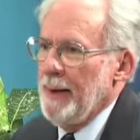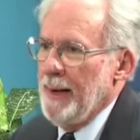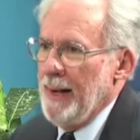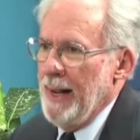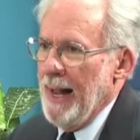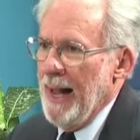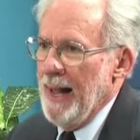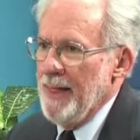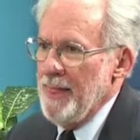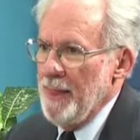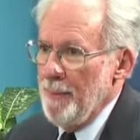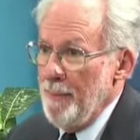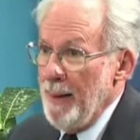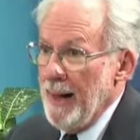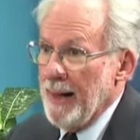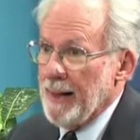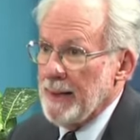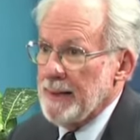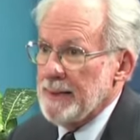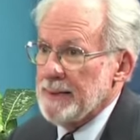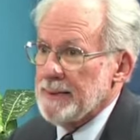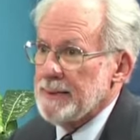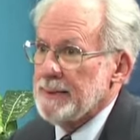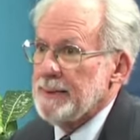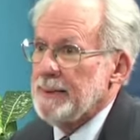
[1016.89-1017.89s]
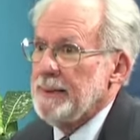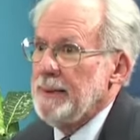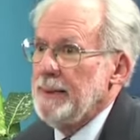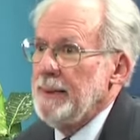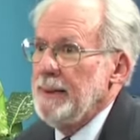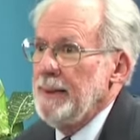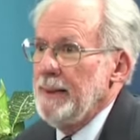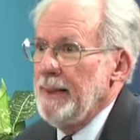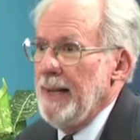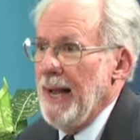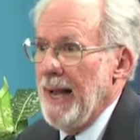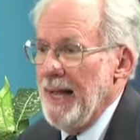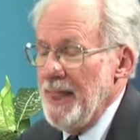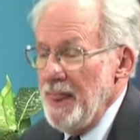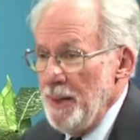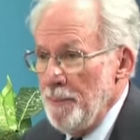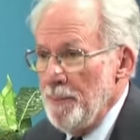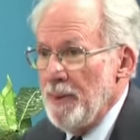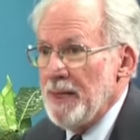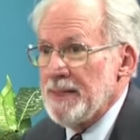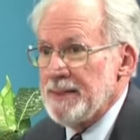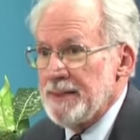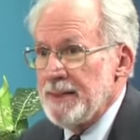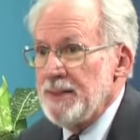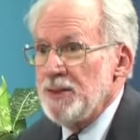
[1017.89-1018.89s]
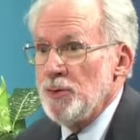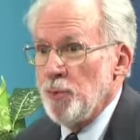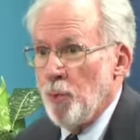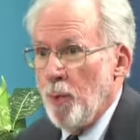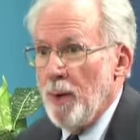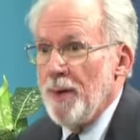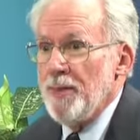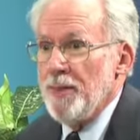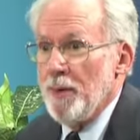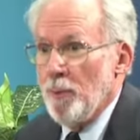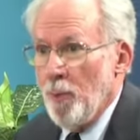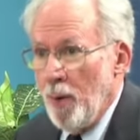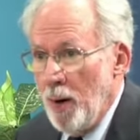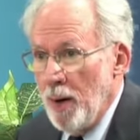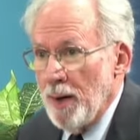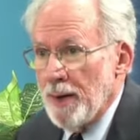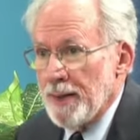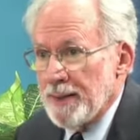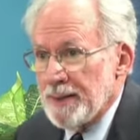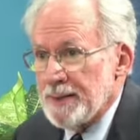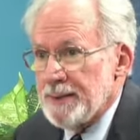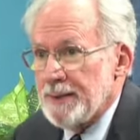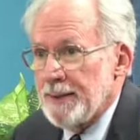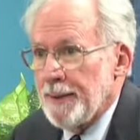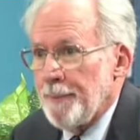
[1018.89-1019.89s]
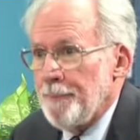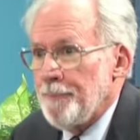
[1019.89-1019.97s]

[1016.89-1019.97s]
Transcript: and the Meccans, and the Muslims won the wars.